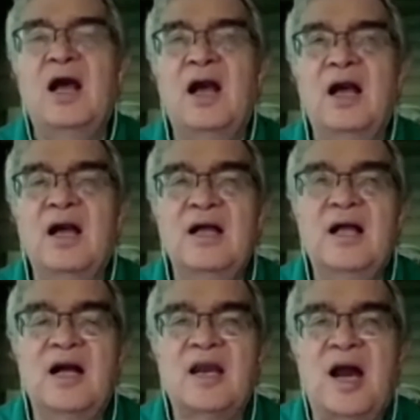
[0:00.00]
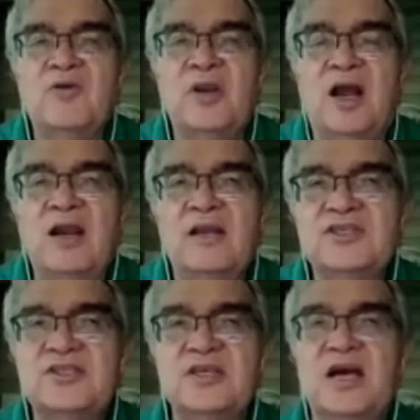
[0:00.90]
Algonquin
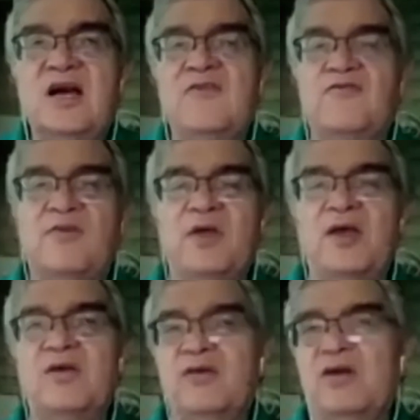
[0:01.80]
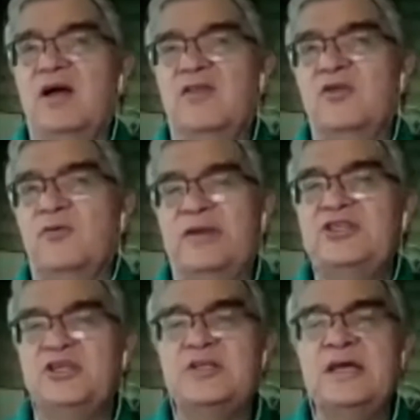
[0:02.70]
artists from the
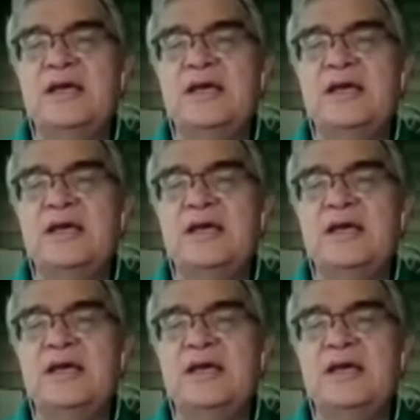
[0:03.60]
region,